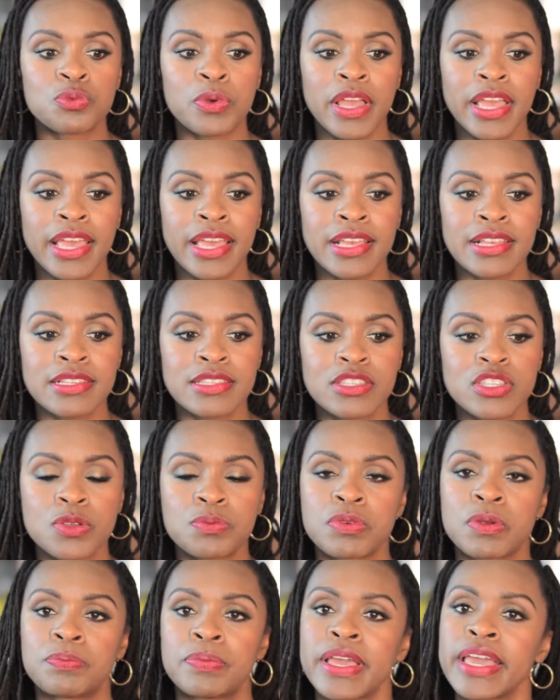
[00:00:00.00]
ways to
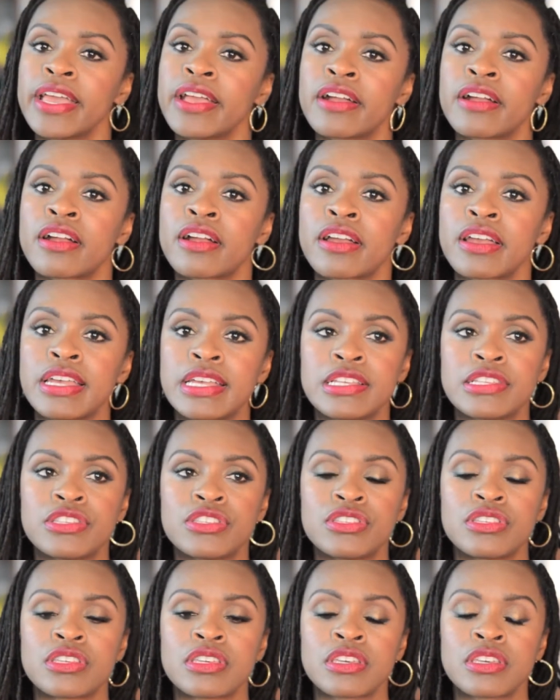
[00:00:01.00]
prepare
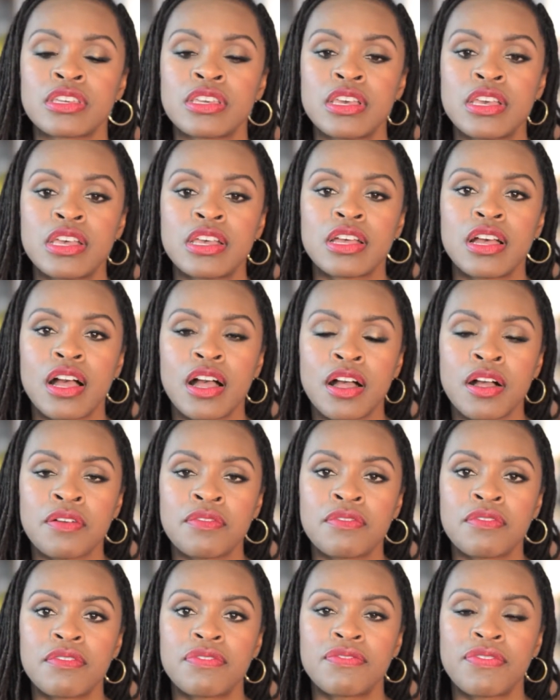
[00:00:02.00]
is to
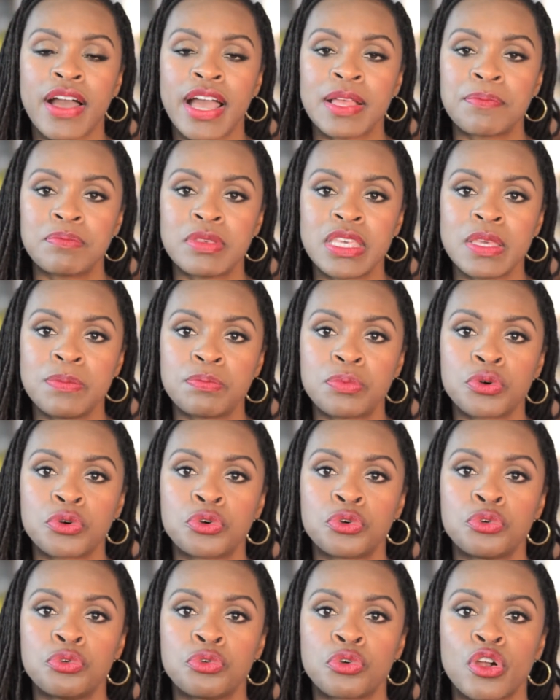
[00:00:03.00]
find
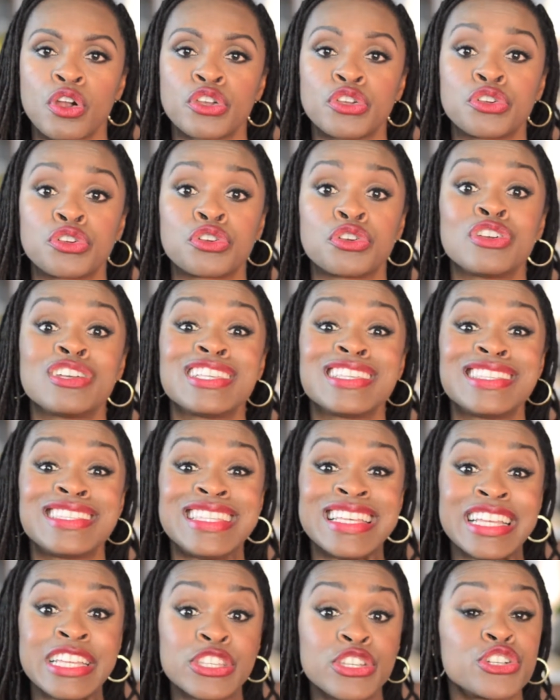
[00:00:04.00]
people who are your
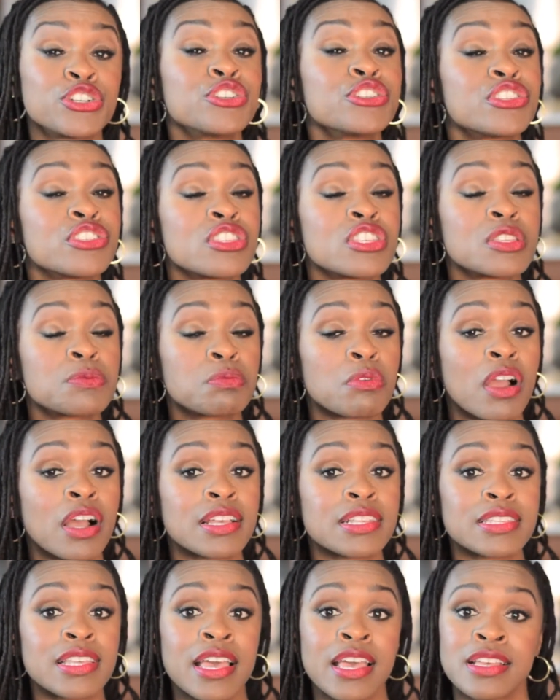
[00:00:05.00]
seniors in this
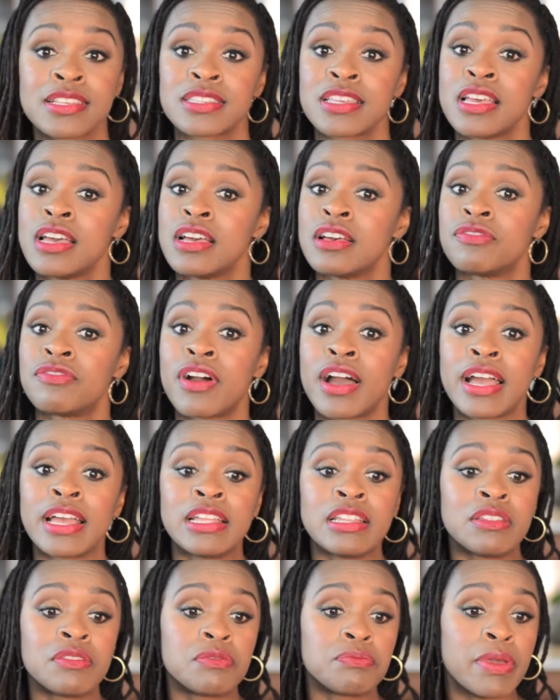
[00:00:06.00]
process,
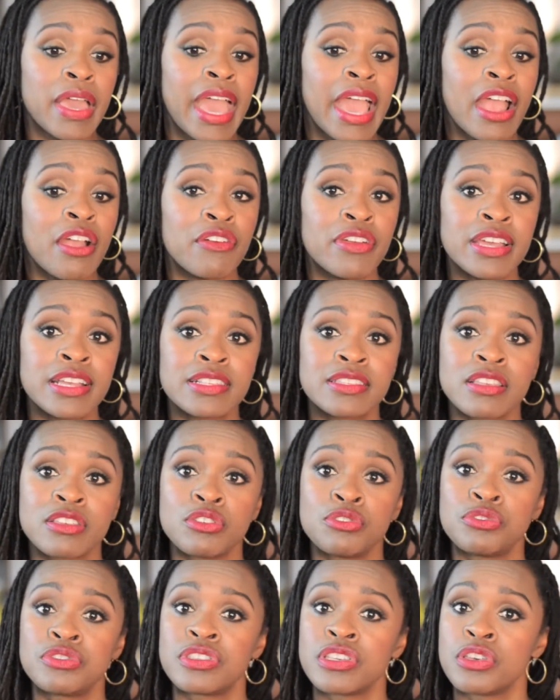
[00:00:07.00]
find parents that
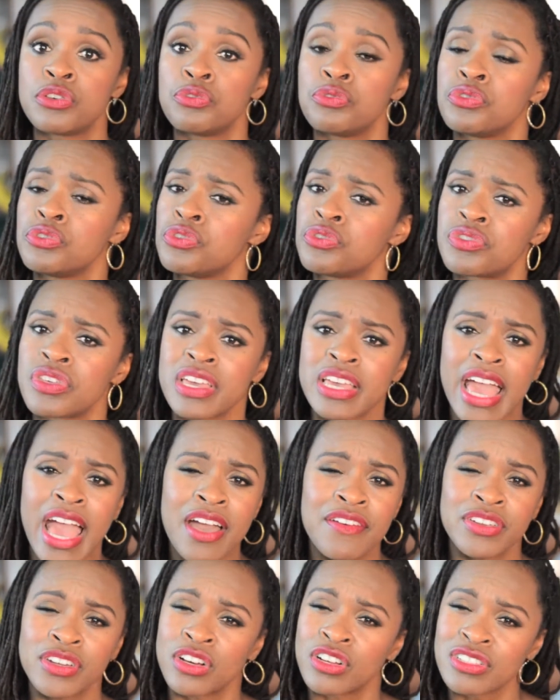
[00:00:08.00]
you see who you think
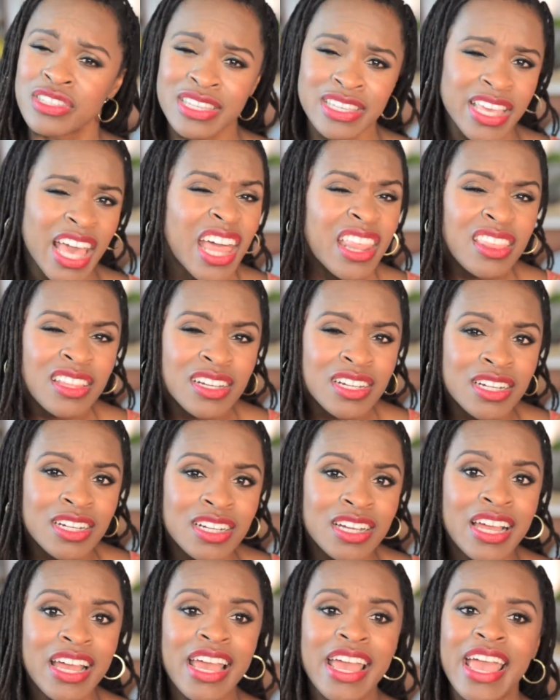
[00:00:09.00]
have it all
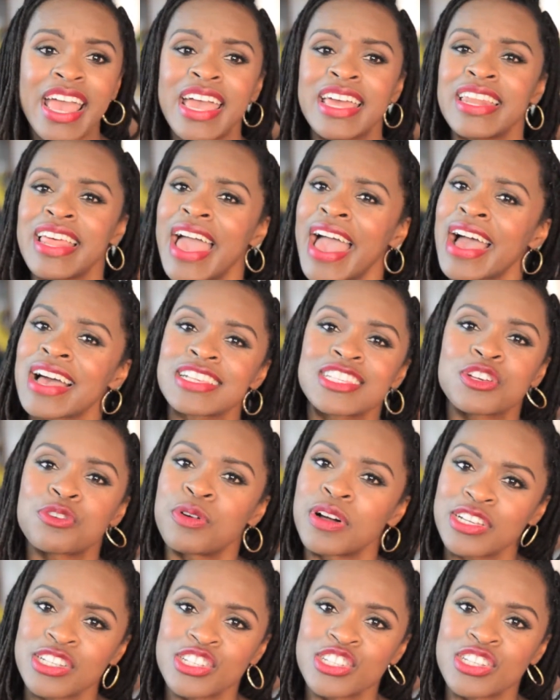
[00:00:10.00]
together, and ask
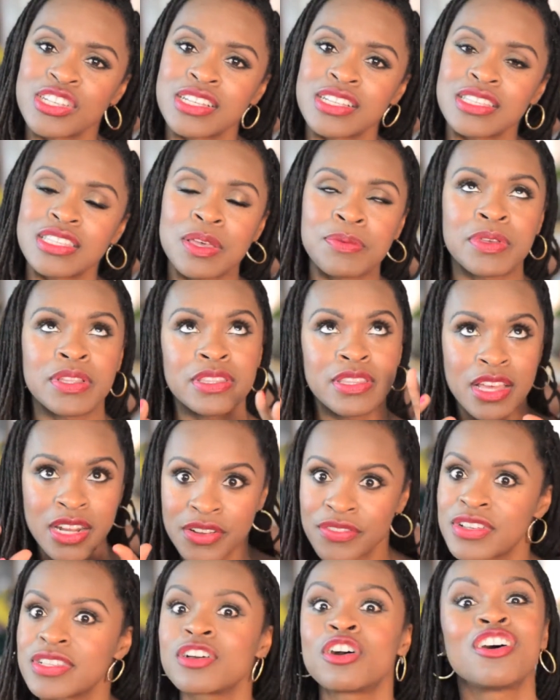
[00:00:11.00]
questions. I mean, none
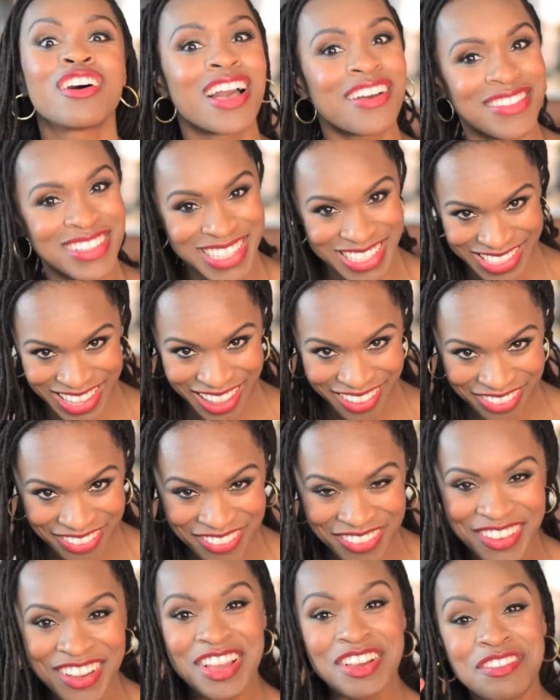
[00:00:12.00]
of us all have it
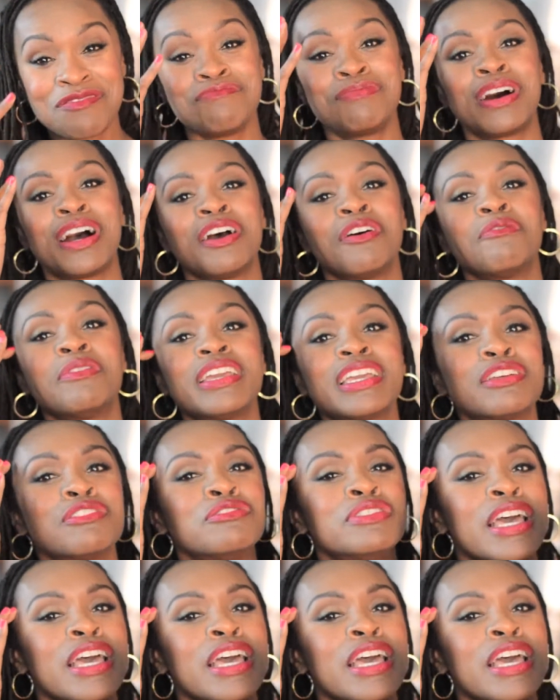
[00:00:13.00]
together, but we can